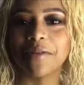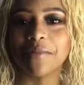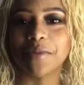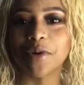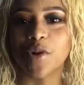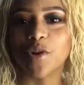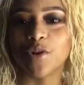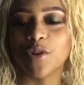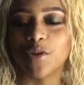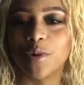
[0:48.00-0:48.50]
I'm
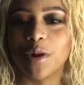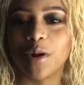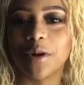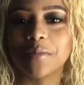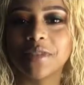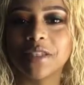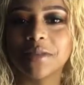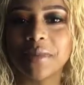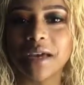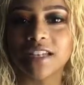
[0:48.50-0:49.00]
gold and
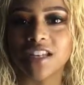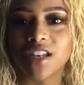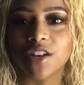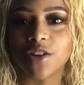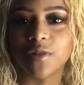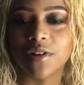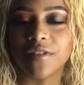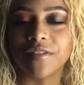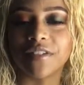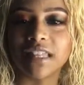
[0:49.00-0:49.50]
welcome to my
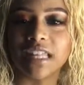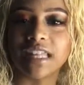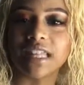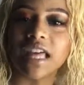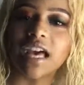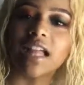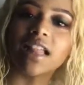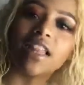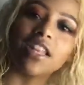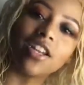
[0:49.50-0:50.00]
channel where everything
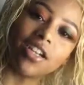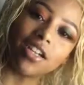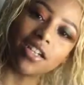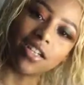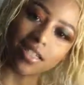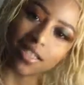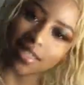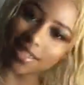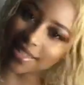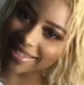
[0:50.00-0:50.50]
that
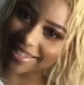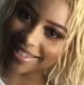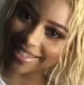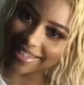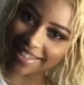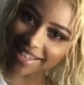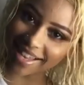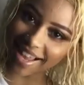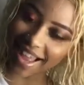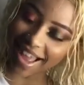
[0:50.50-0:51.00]
glitters
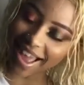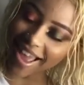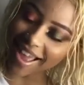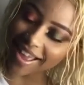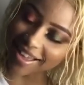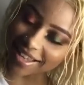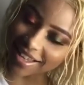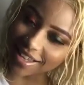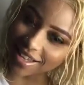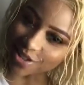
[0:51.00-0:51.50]

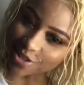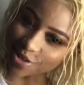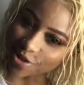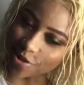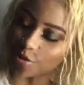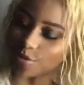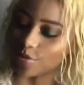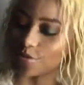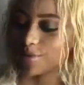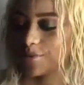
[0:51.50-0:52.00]
is
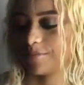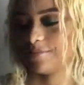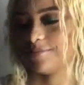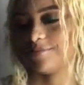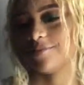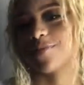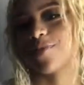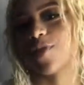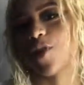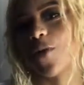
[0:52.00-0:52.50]
gold.
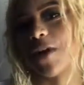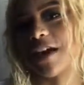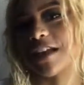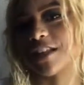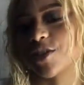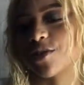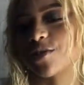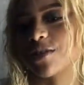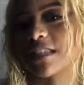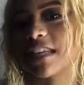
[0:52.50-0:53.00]
Okay,
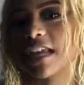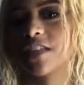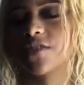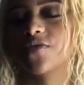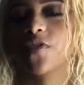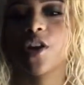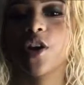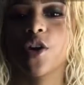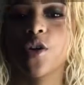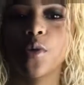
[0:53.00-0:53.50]
so
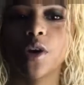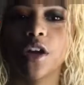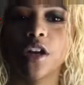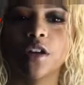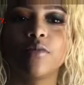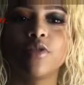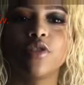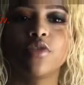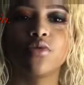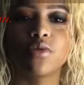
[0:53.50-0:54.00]
today's video we're
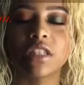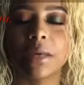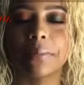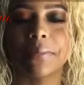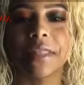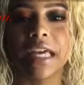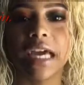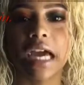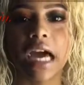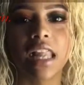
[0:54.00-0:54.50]
gonna be doing
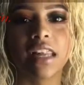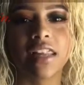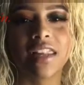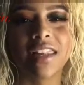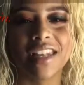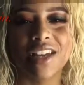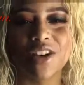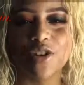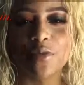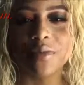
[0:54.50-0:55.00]
something a
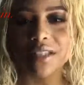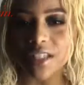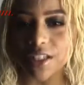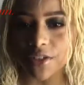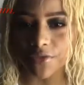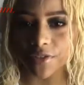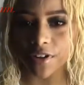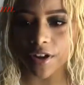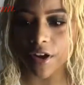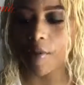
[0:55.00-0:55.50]
little bit
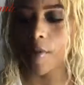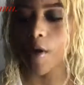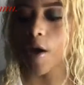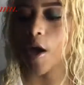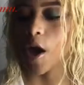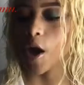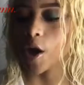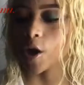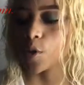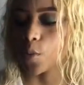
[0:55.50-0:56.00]
different.
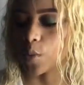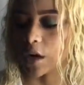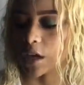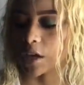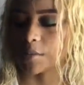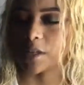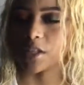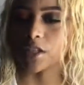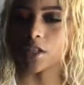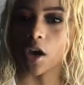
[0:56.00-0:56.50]
We're
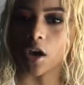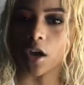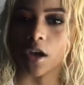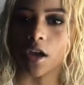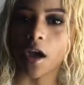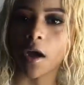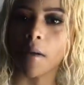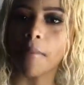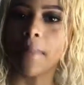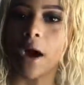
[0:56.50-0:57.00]
gonna be
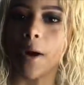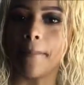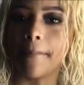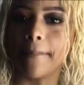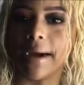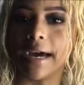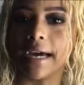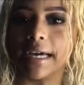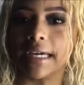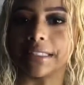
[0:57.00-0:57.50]
talking about
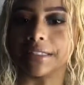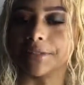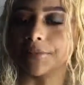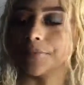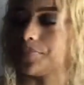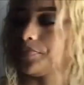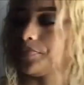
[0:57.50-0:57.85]
my